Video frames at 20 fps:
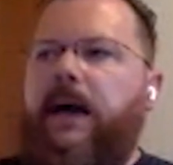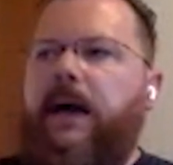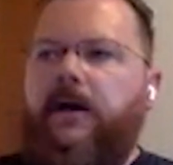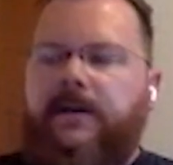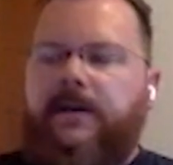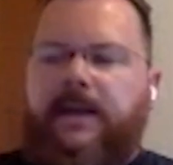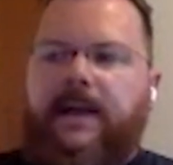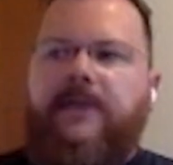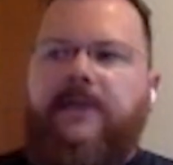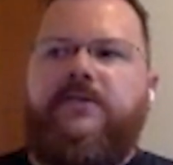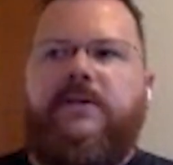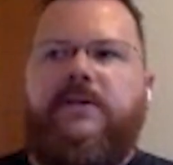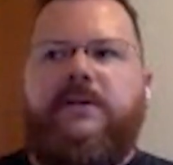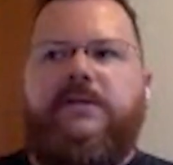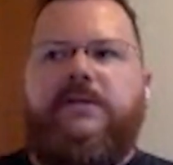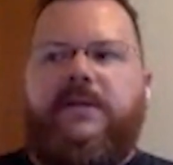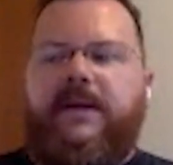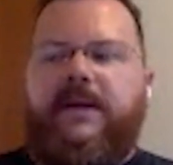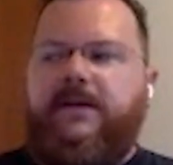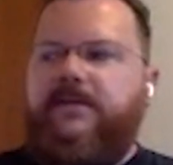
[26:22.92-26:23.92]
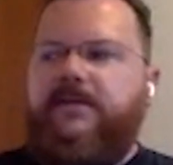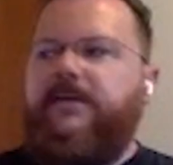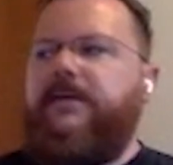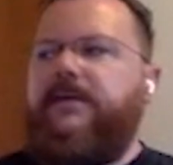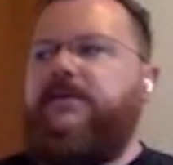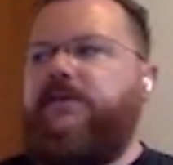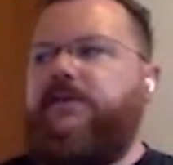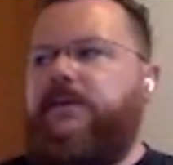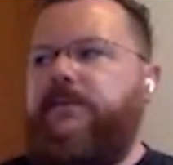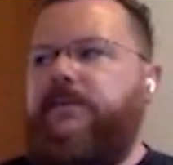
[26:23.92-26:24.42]
on entry to each
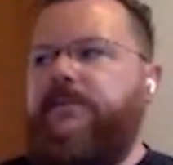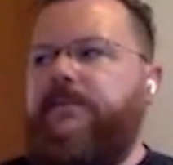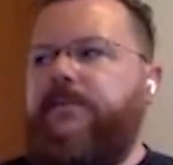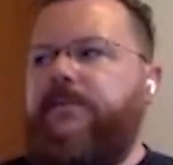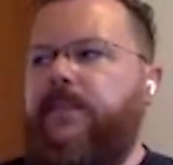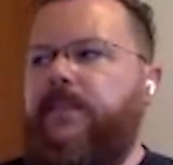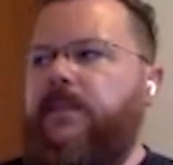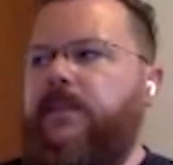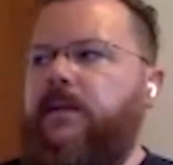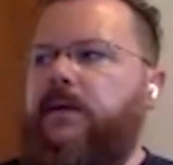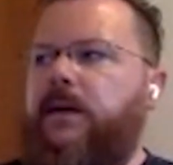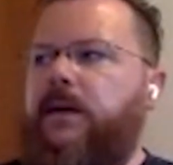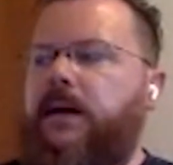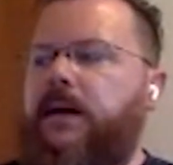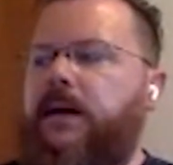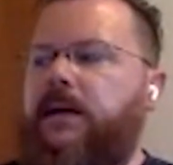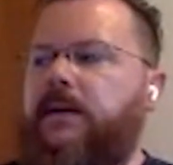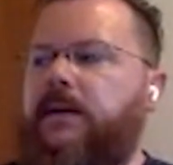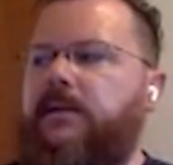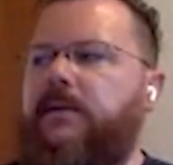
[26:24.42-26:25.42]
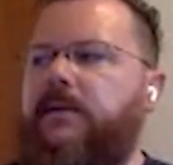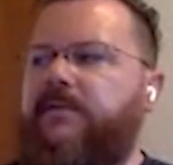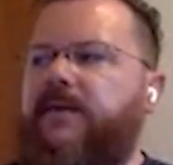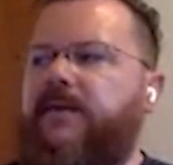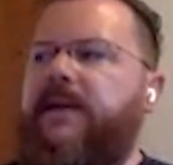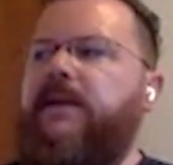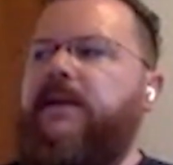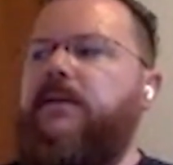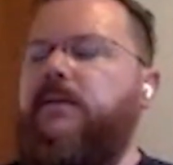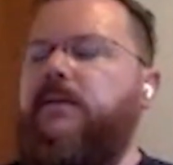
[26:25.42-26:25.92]
function, the
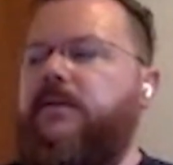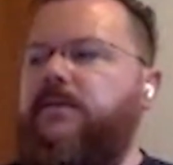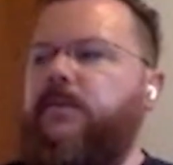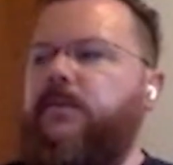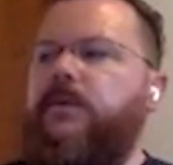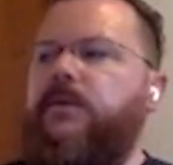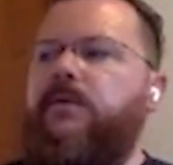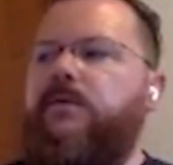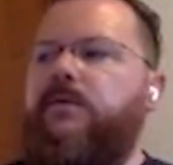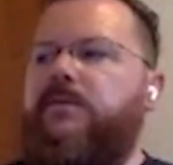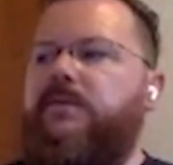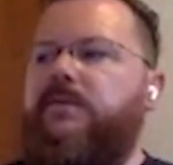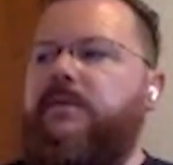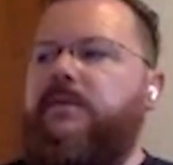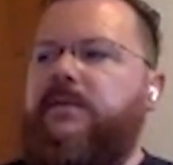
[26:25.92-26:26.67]
value is moved.